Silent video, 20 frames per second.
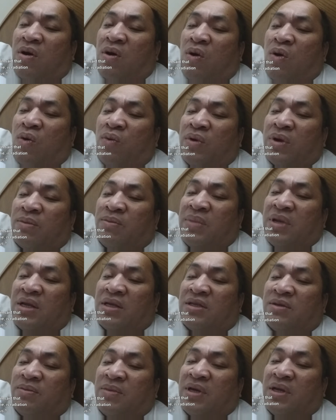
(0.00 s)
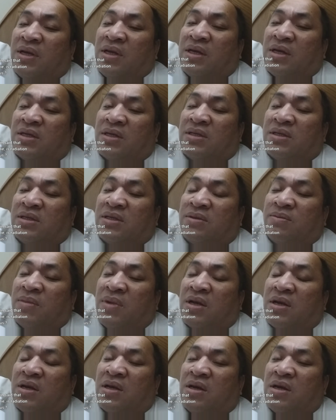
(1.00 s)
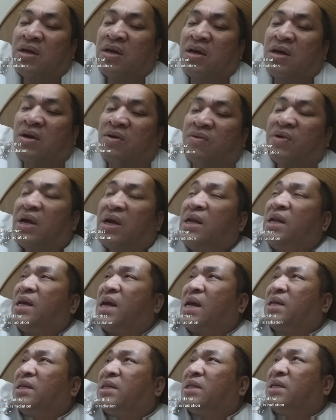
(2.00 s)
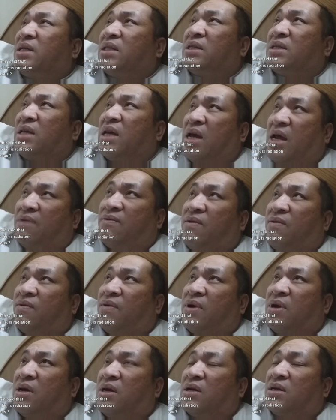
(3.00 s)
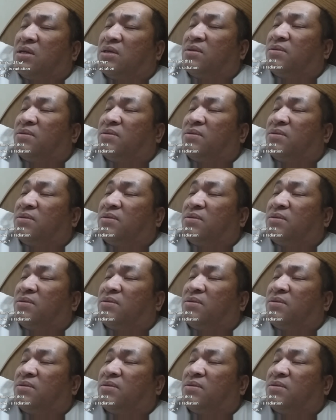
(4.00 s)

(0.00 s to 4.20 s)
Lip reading: Owen Benjamin is, but radiation is everywhere.